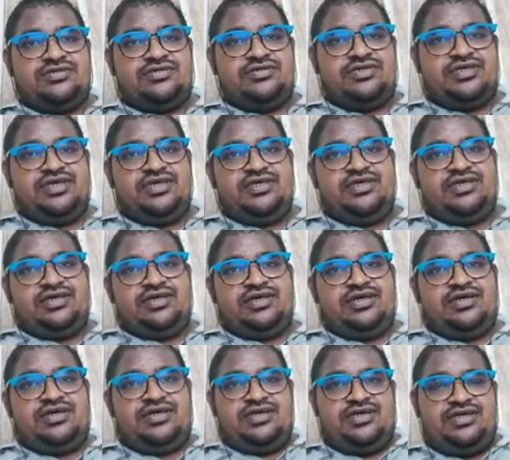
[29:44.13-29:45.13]
Okay,
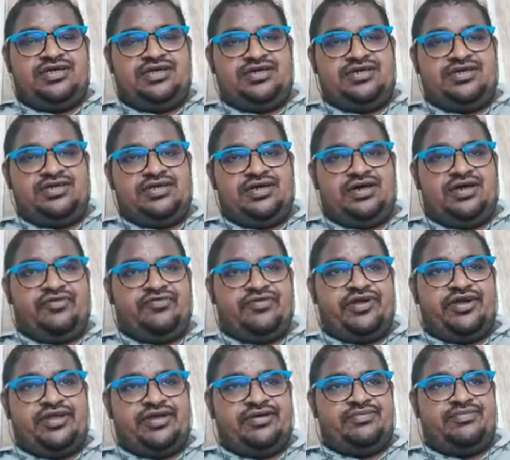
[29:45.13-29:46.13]
and
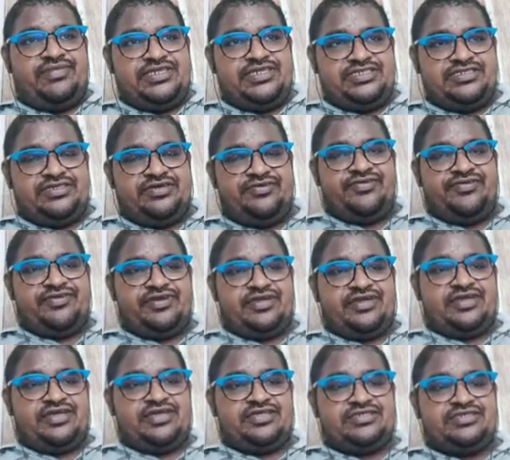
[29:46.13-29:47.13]
after completion of your
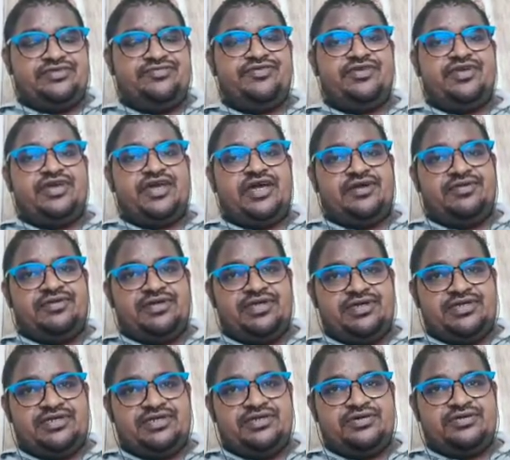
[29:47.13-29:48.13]
class, if you have
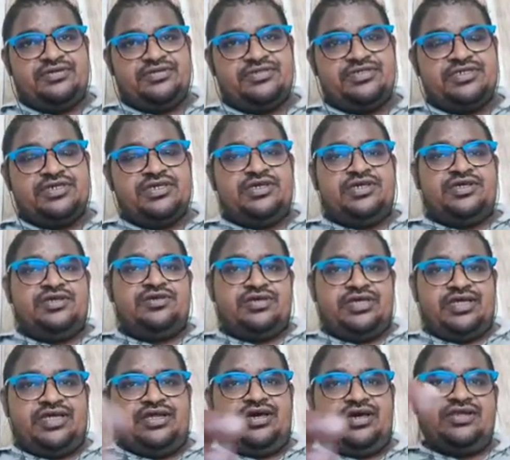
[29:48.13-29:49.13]
any doubts, you
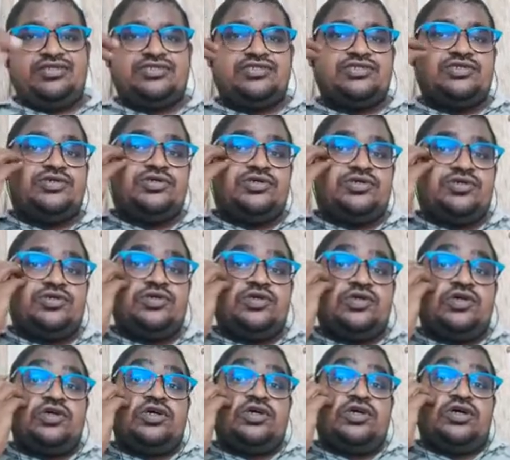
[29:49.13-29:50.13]
can also
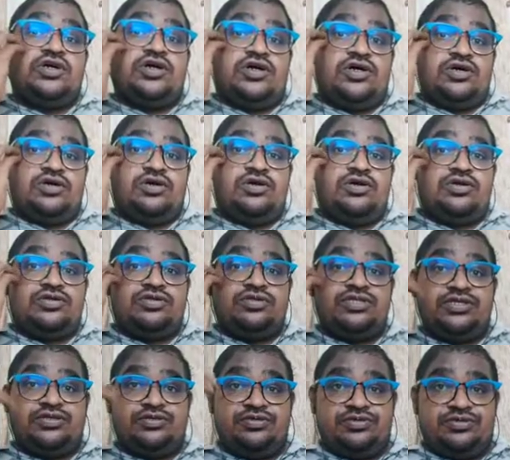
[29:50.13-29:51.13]
go to
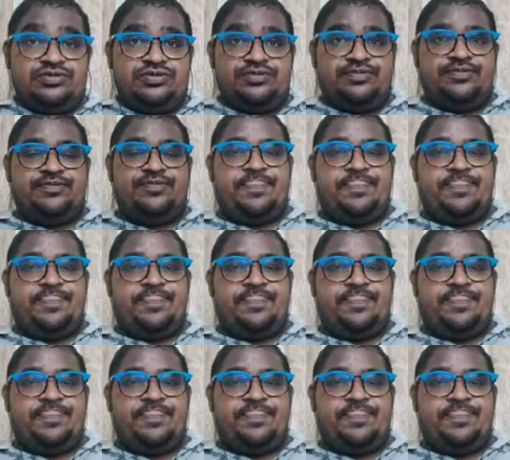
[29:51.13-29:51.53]
the YouTube.